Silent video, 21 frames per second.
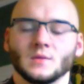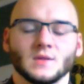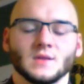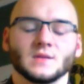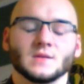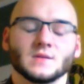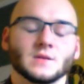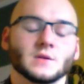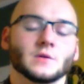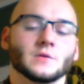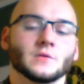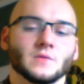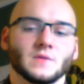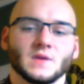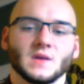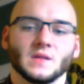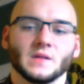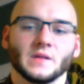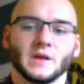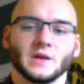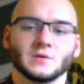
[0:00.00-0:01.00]
they're the
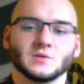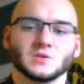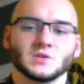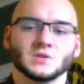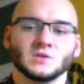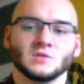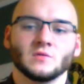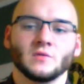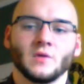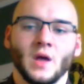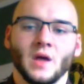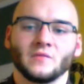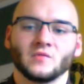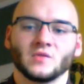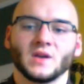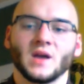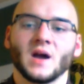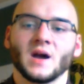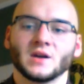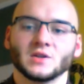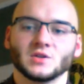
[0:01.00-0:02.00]
languages you have to
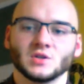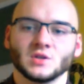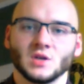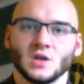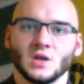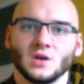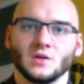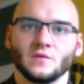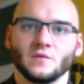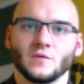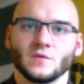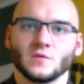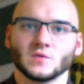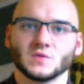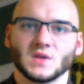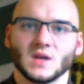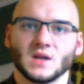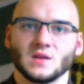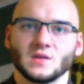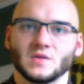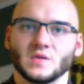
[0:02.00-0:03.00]
conjugate for those
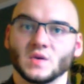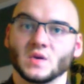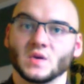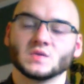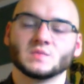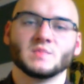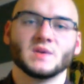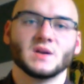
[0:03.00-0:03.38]
kind of things.